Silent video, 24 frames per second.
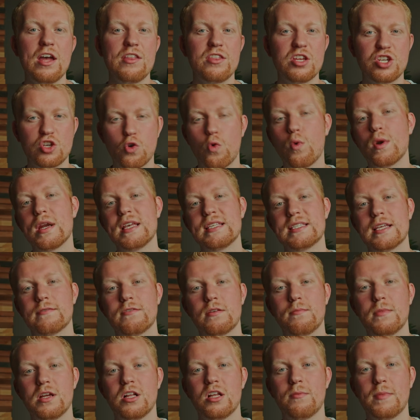the
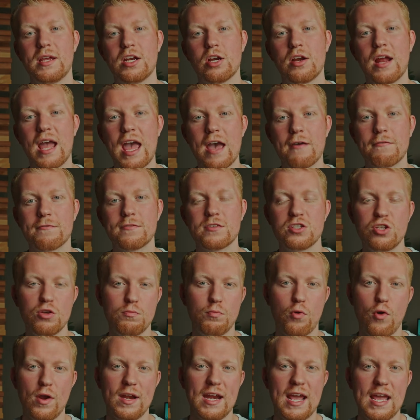27mm
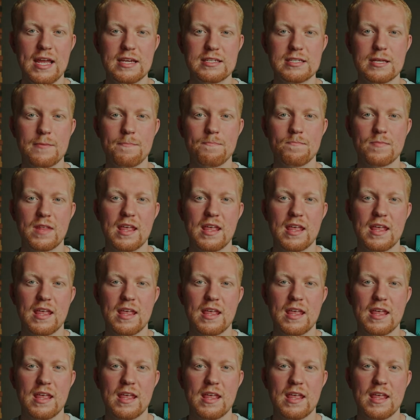f2.8.